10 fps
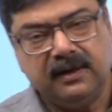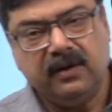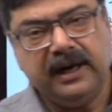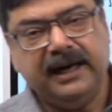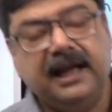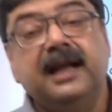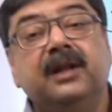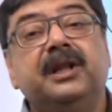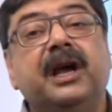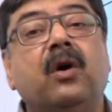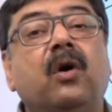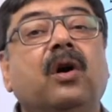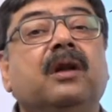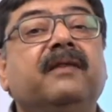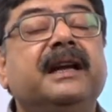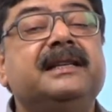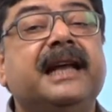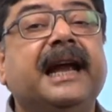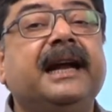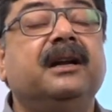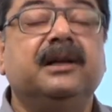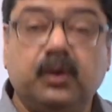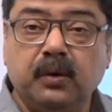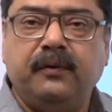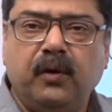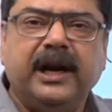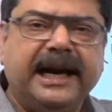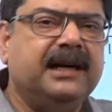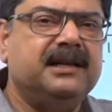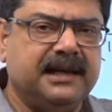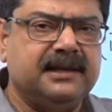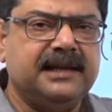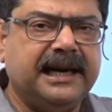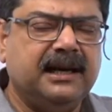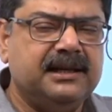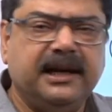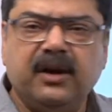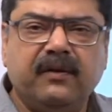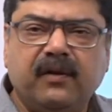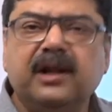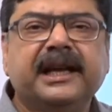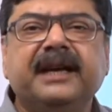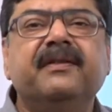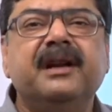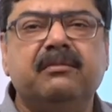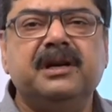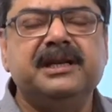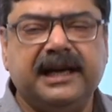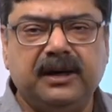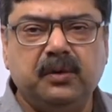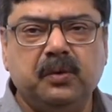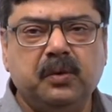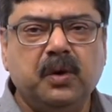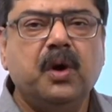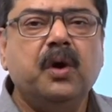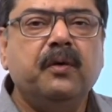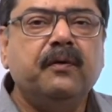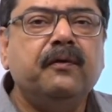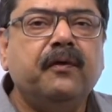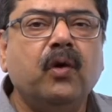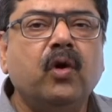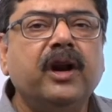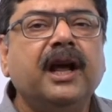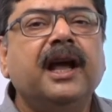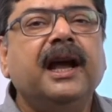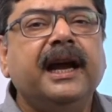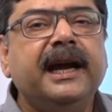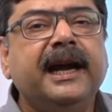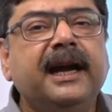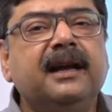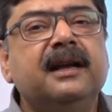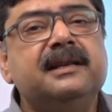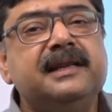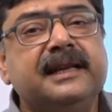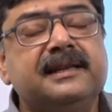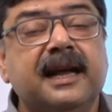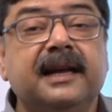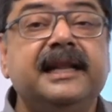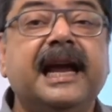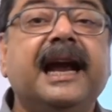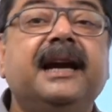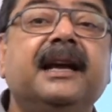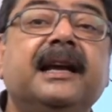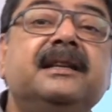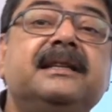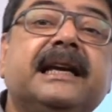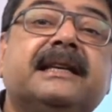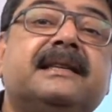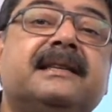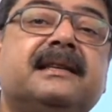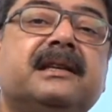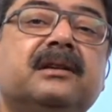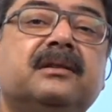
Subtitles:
All right, they always end 2, 4, 8, 6. Cyclicity of all the even numbers here, 2, 4, 8, 6. They end in 6.